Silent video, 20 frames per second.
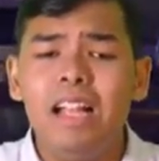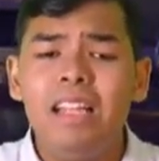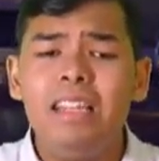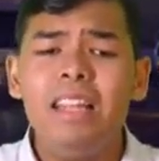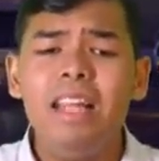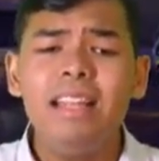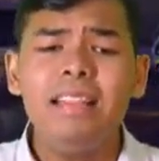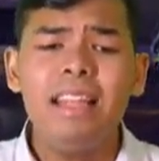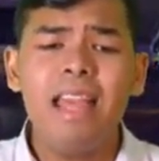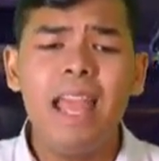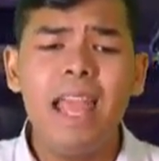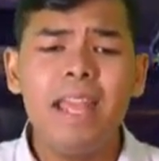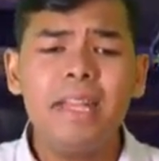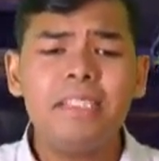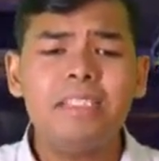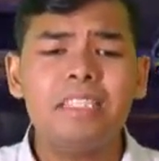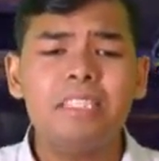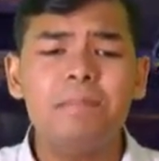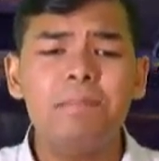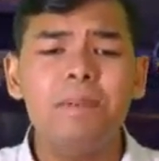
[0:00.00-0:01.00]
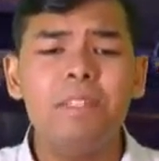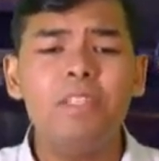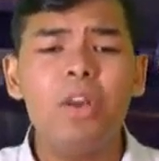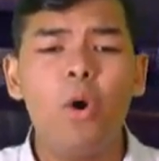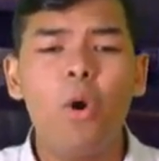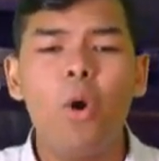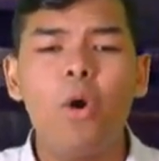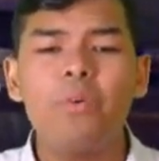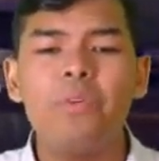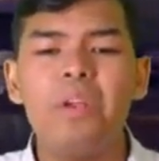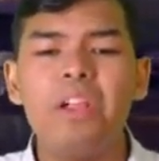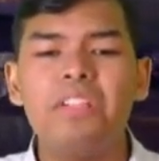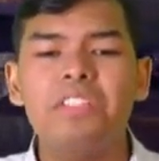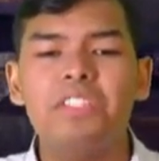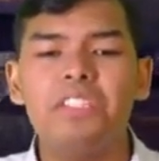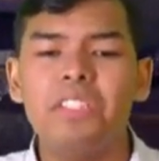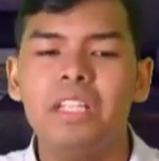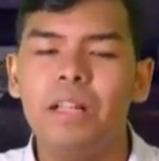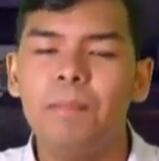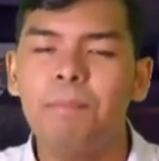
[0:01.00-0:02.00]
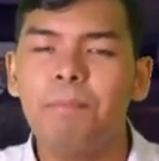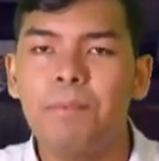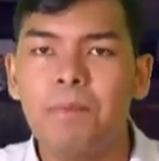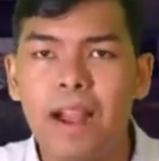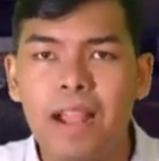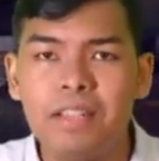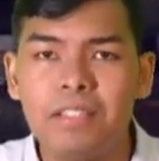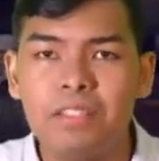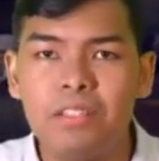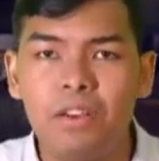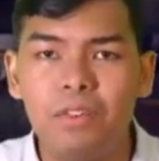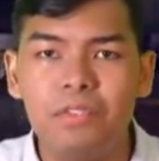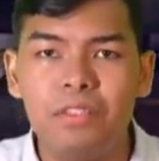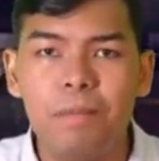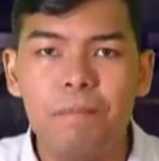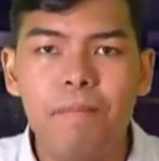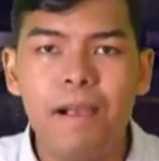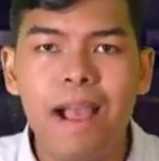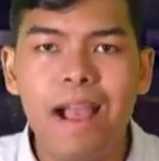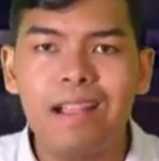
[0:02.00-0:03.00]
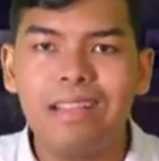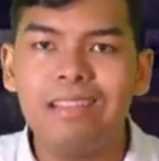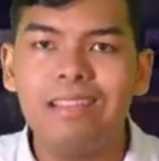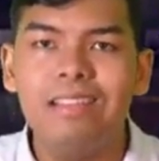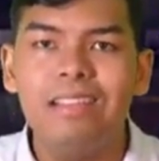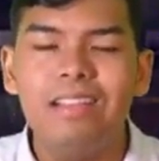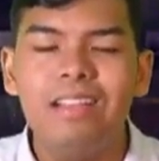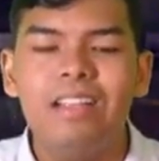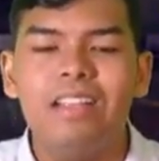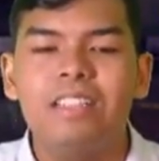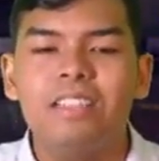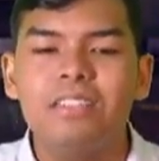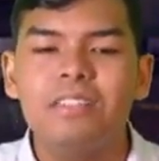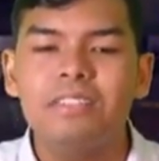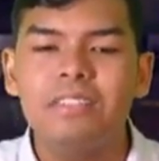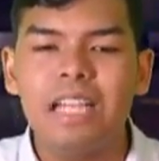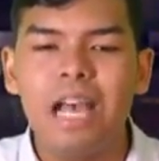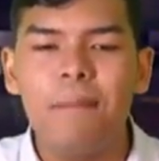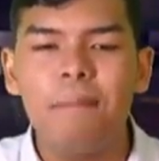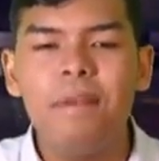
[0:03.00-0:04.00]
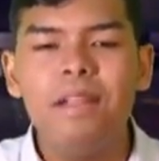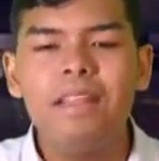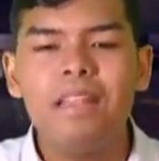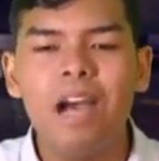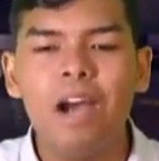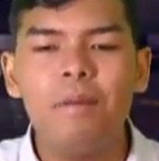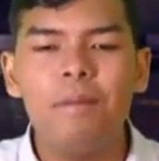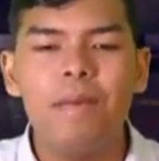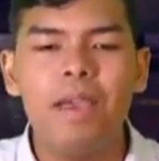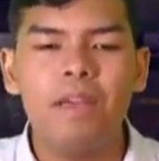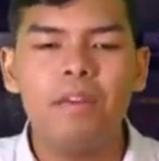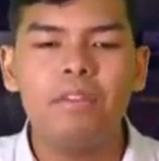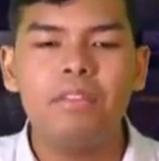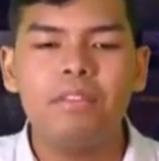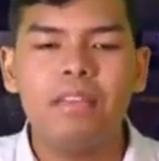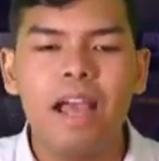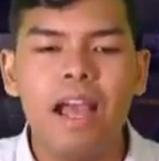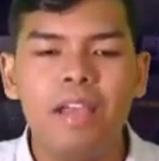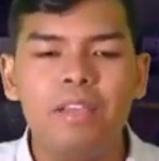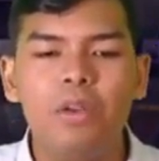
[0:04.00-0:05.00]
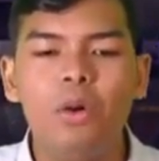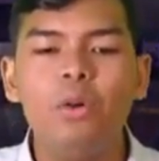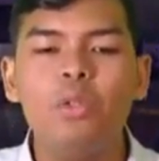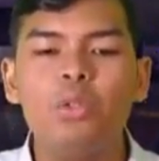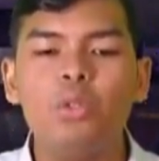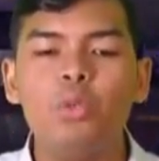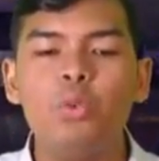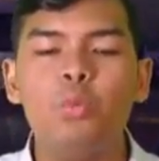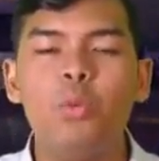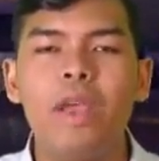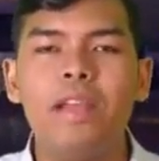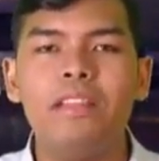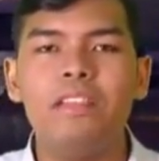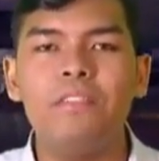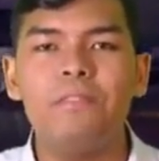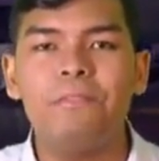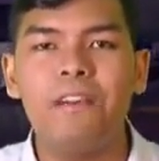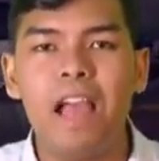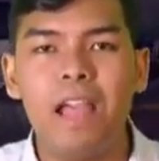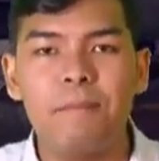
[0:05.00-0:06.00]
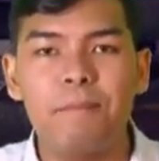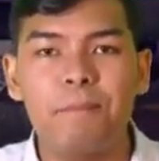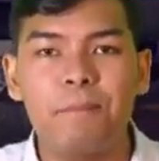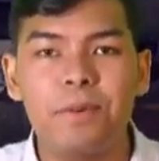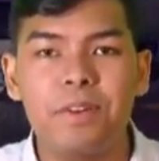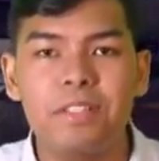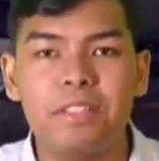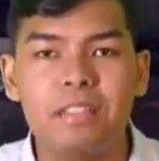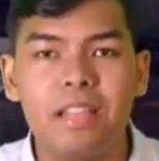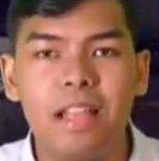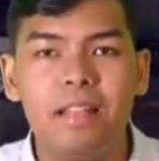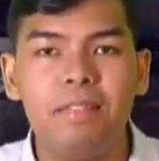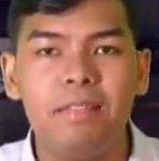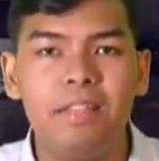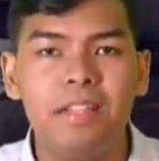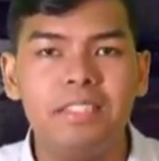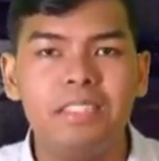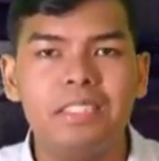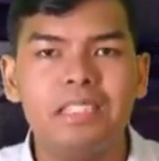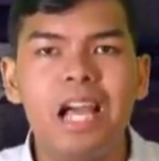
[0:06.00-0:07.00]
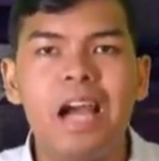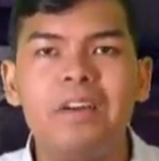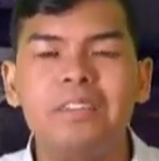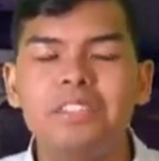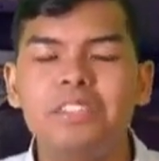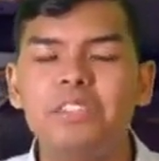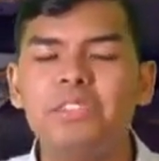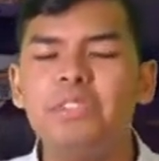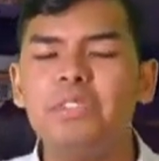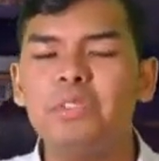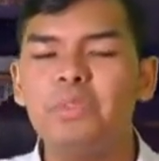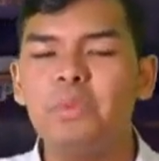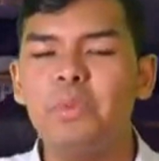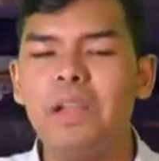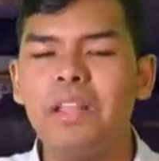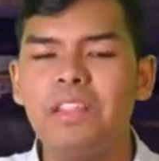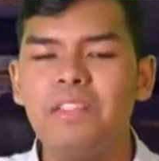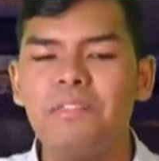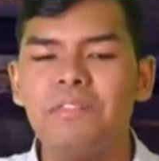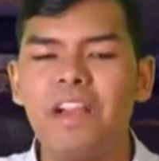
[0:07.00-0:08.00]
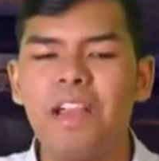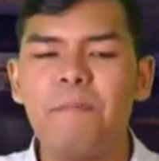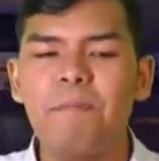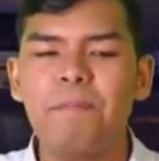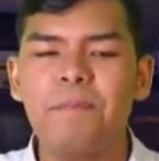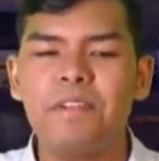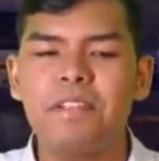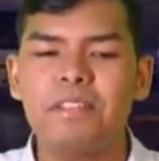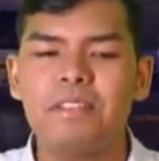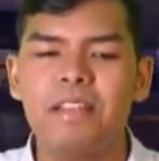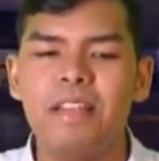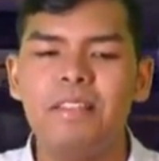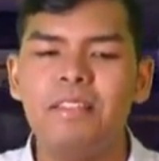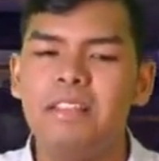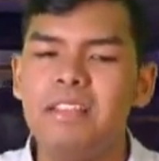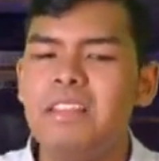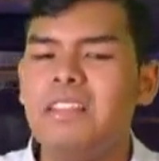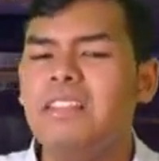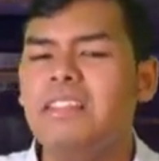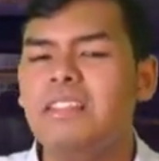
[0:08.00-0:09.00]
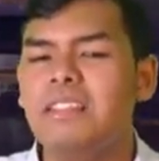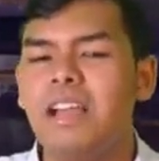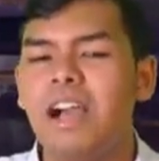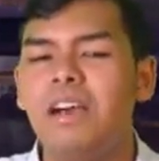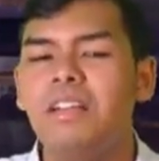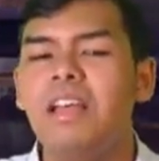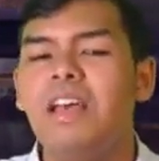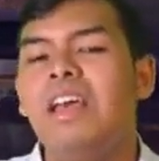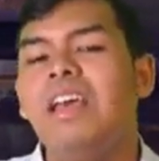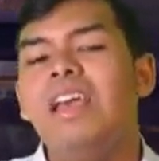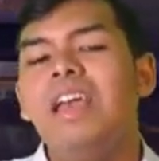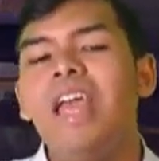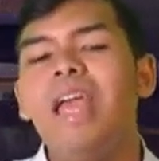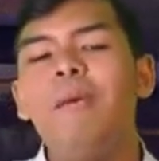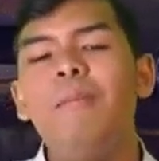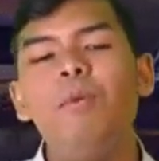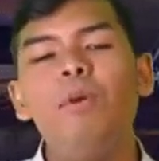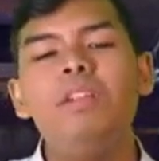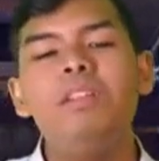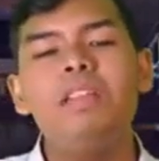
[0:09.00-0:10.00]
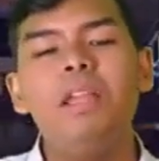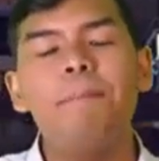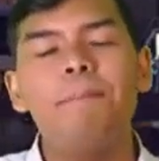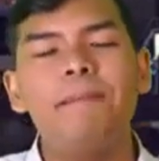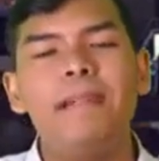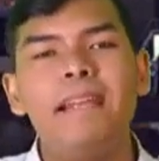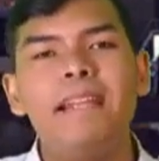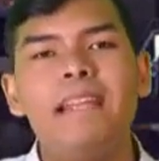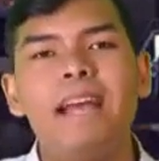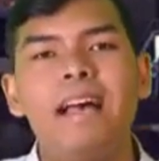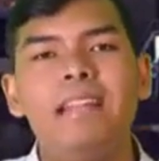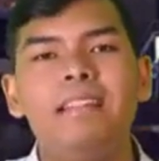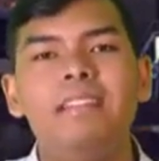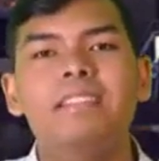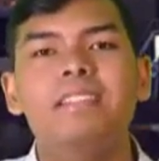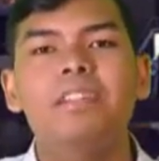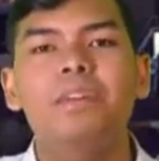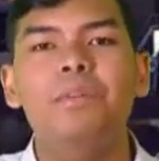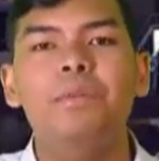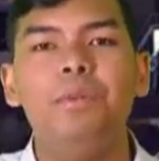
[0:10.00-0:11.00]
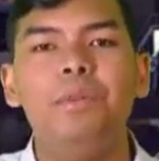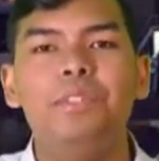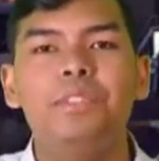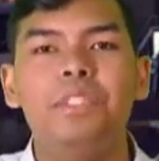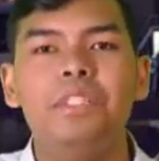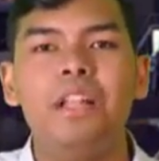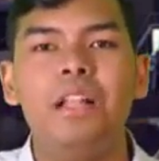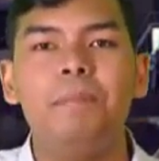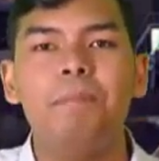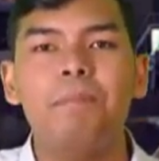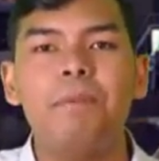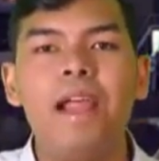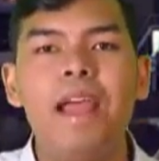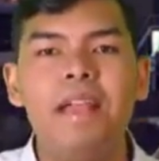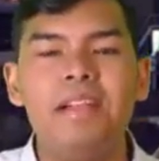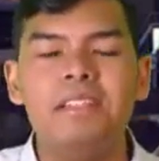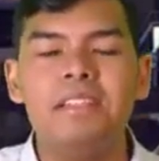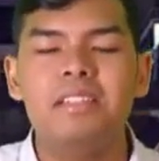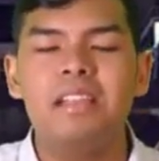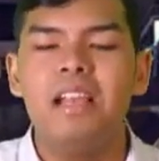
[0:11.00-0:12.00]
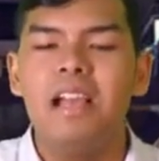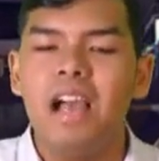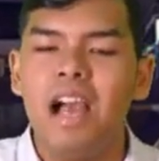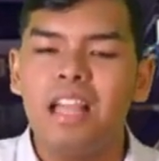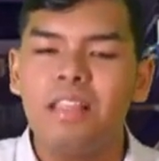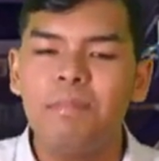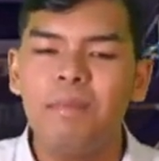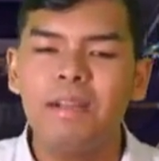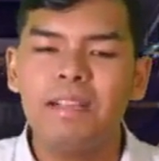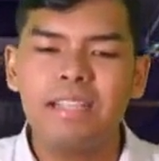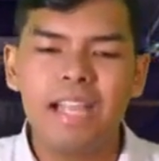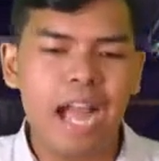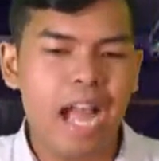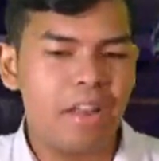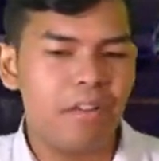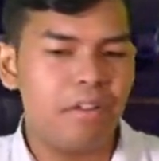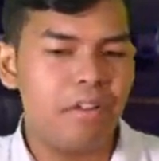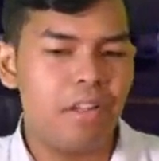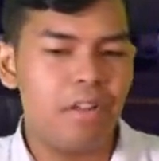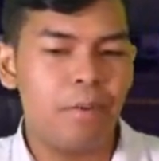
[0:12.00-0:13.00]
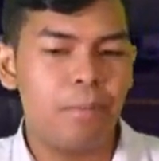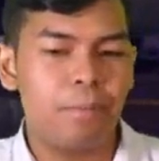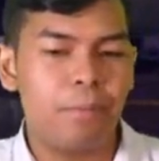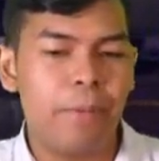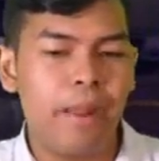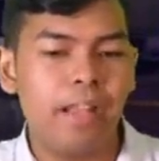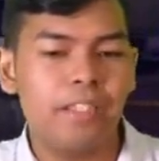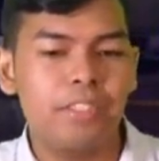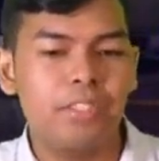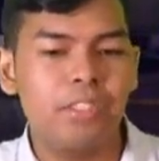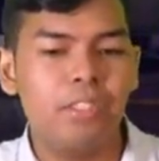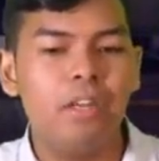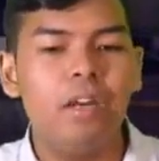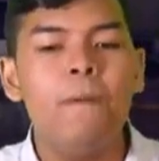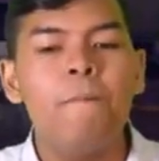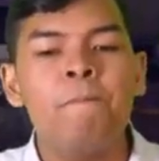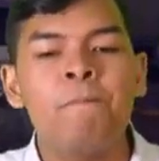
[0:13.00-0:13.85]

Let X be the original price of the bag. So, sabi daw, meron tayong twenty-five percent discount. So, yung twenty-five percent the discount, i-multiply natin sa original price. At magkano na yung presyo?